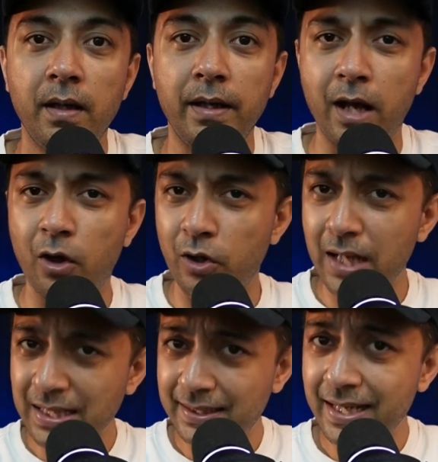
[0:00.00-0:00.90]
Now
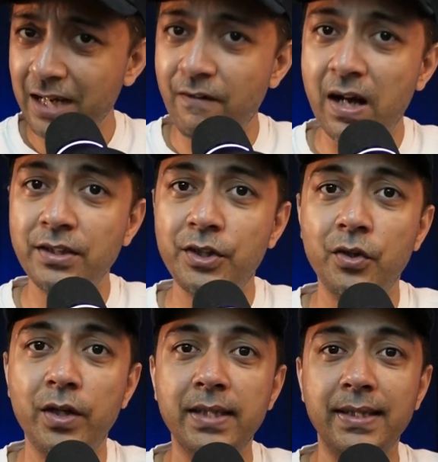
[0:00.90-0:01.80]
let's see advanced
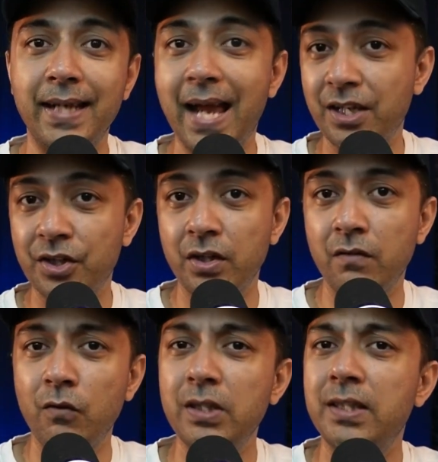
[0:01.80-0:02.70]
units in
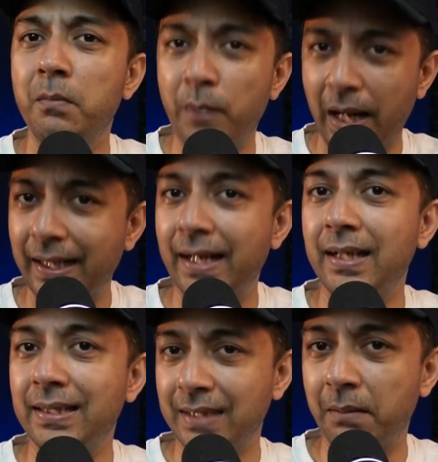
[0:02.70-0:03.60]
action with some practical
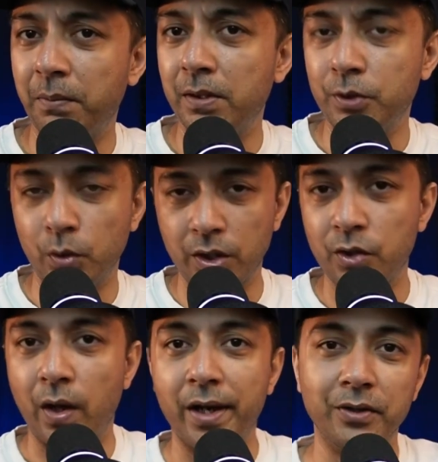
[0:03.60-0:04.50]
examples you can
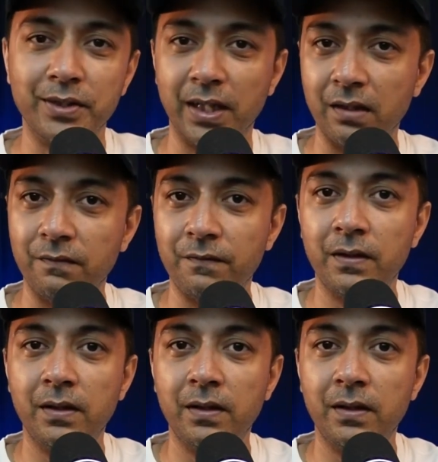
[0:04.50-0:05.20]
try yourself.